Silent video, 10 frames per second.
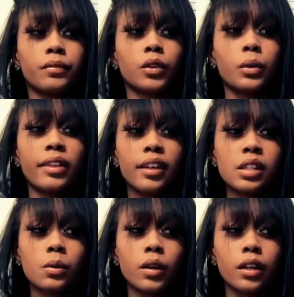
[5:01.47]
with
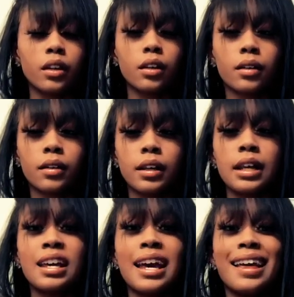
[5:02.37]
this one,
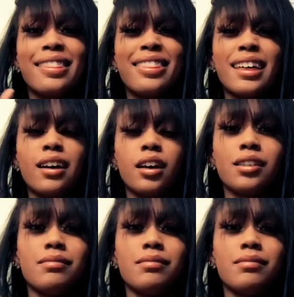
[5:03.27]
the